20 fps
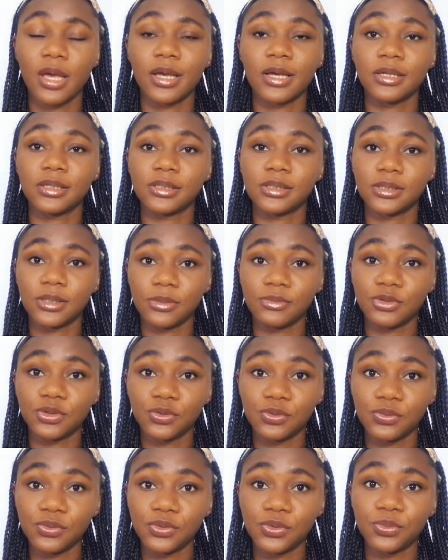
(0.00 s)
because some
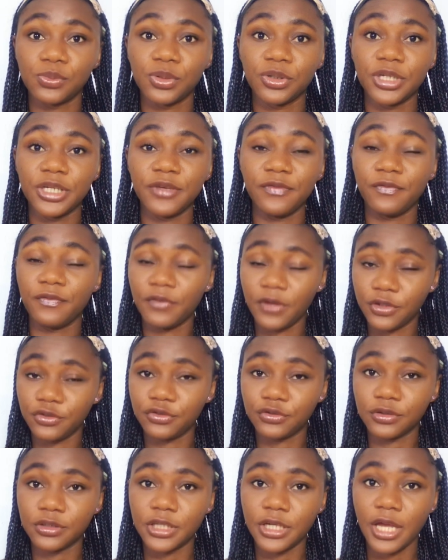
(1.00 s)
schools will
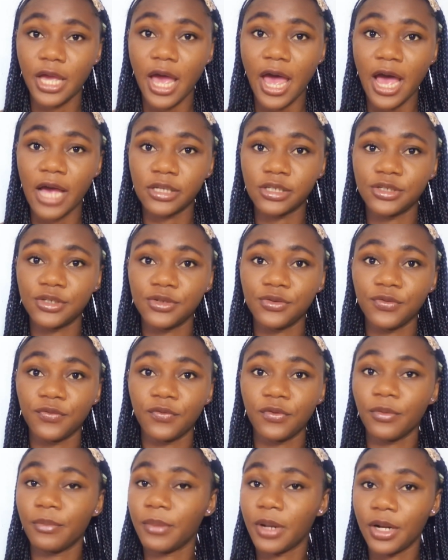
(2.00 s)
eventually ask you
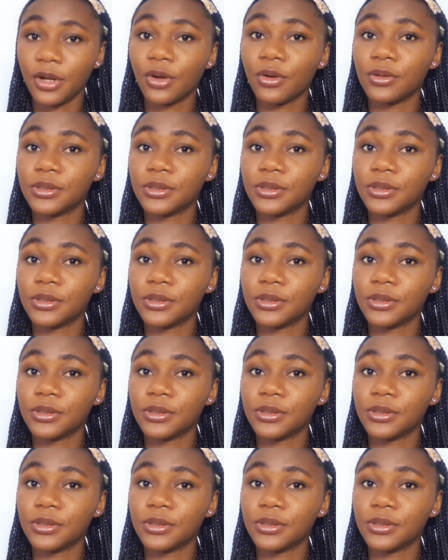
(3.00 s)
for medical